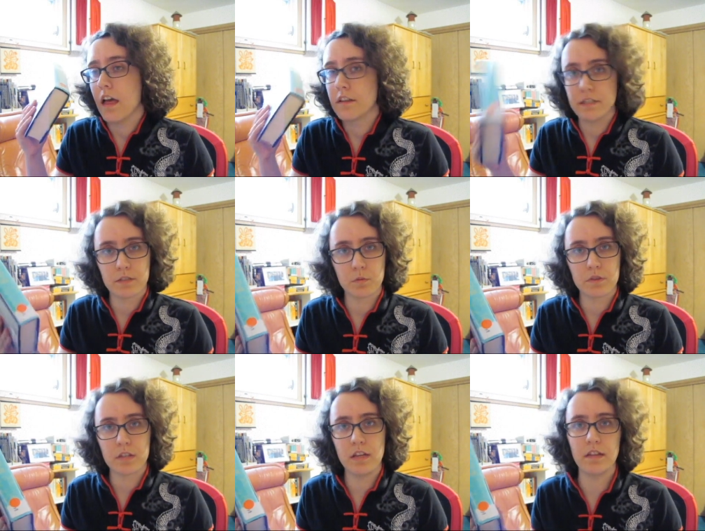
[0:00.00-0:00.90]
This
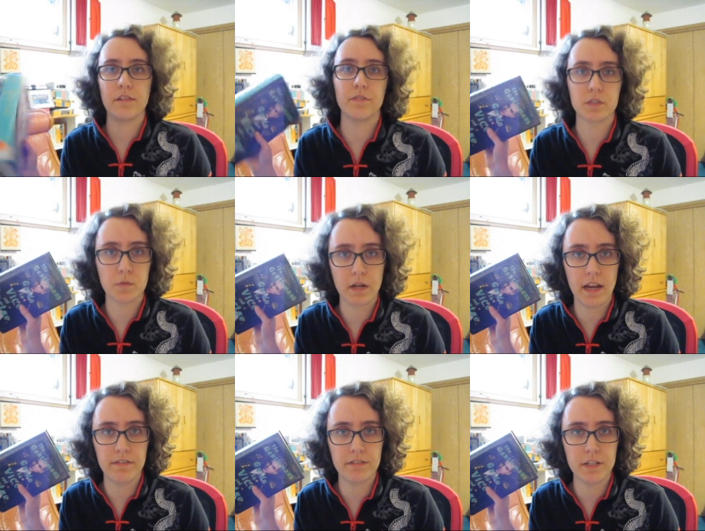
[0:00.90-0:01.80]
was the first one I
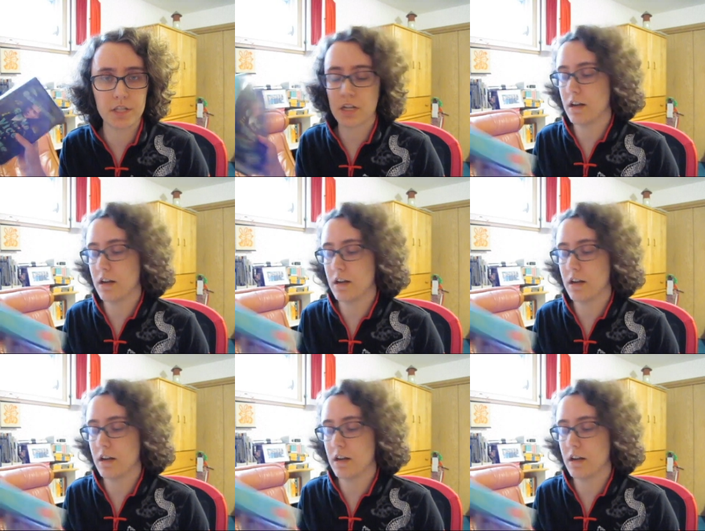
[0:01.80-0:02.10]
have finished.